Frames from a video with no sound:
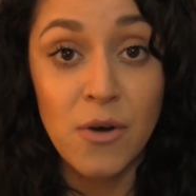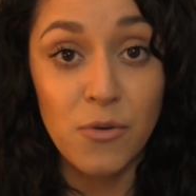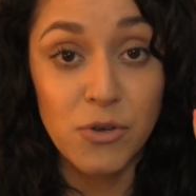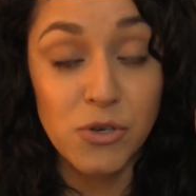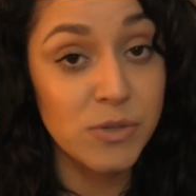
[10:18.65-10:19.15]

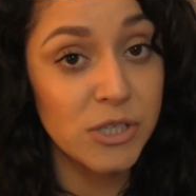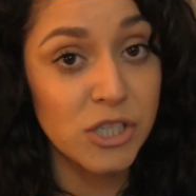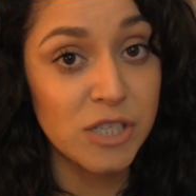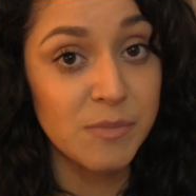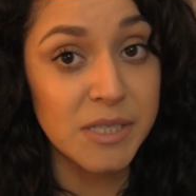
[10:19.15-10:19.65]
using
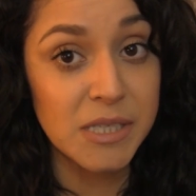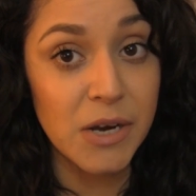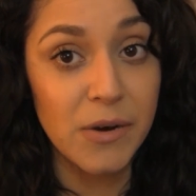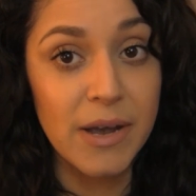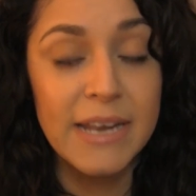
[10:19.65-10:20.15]
just
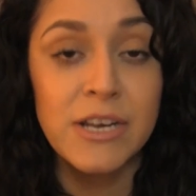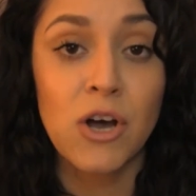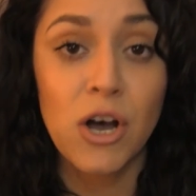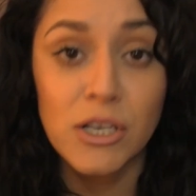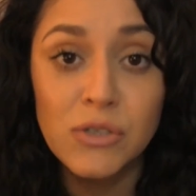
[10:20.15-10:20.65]
mascara. And it
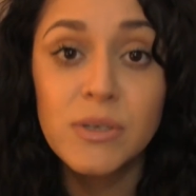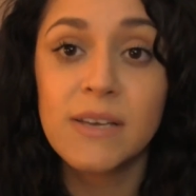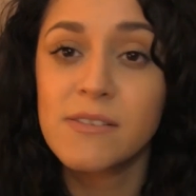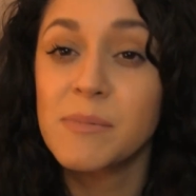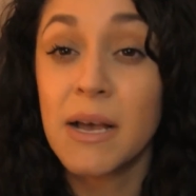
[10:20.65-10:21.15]
also
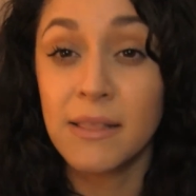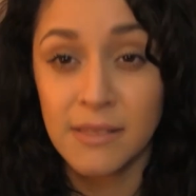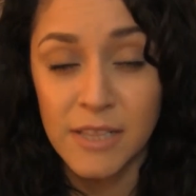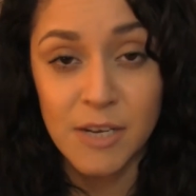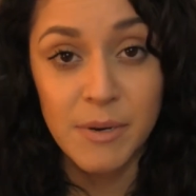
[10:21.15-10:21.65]
gives me a
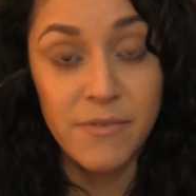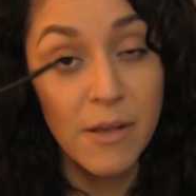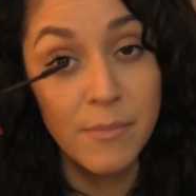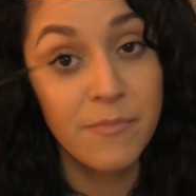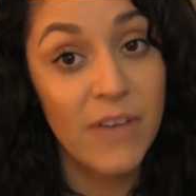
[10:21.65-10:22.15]
little bit
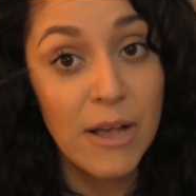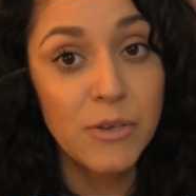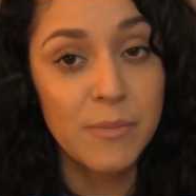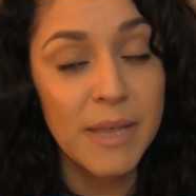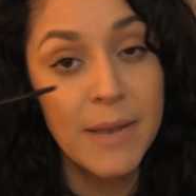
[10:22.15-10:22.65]
of
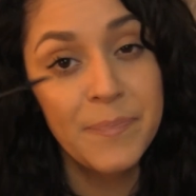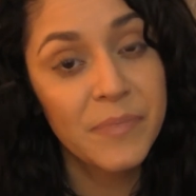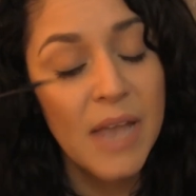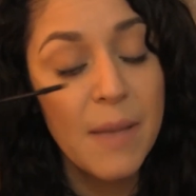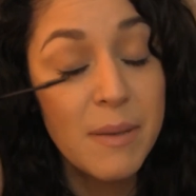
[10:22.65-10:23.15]
volume. Like
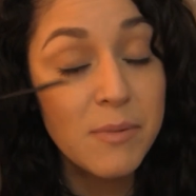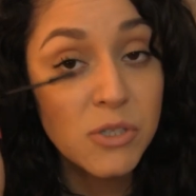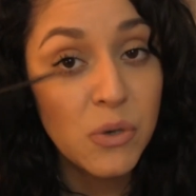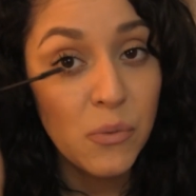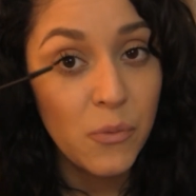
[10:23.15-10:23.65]
I'm able
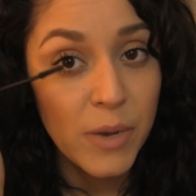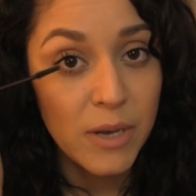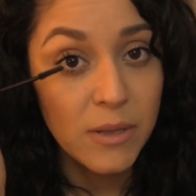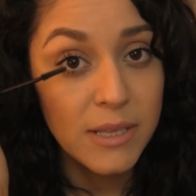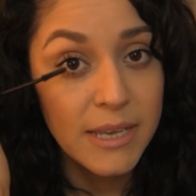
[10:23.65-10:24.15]
to
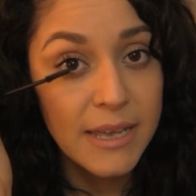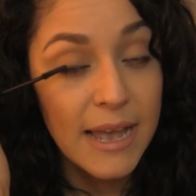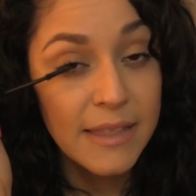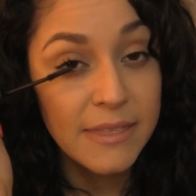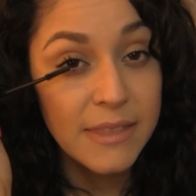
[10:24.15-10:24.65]
wiggle it
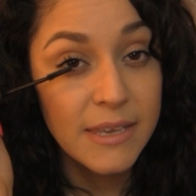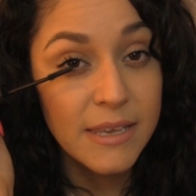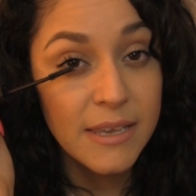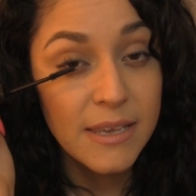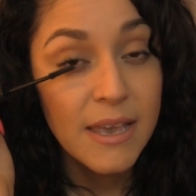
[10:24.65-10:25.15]
at
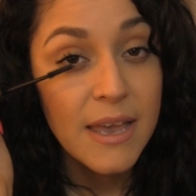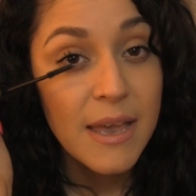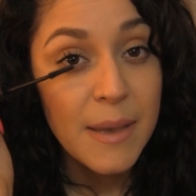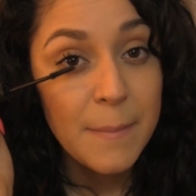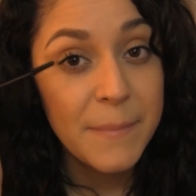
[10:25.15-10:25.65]
the
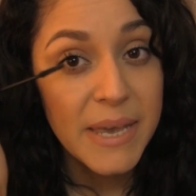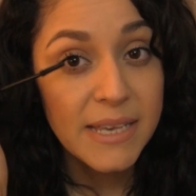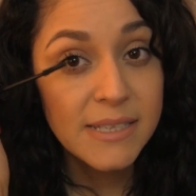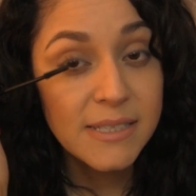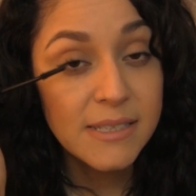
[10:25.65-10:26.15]

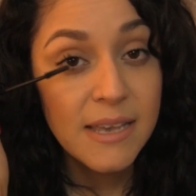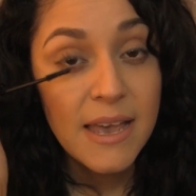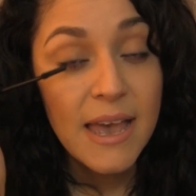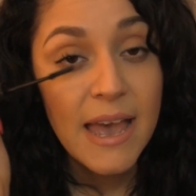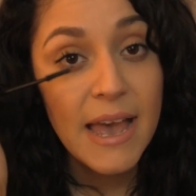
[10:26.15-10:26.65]
base
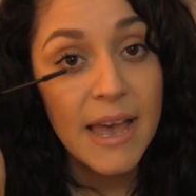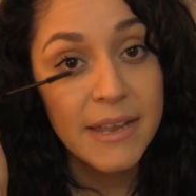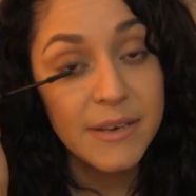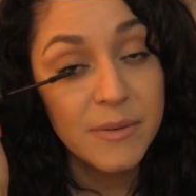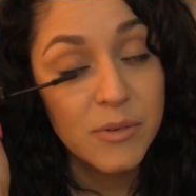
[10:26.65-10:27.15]

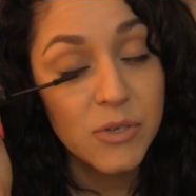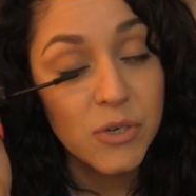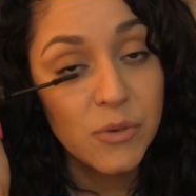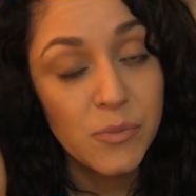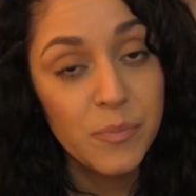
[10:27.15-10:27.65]
and, you
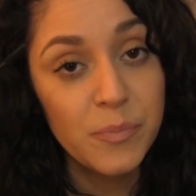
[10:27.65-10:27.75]
know,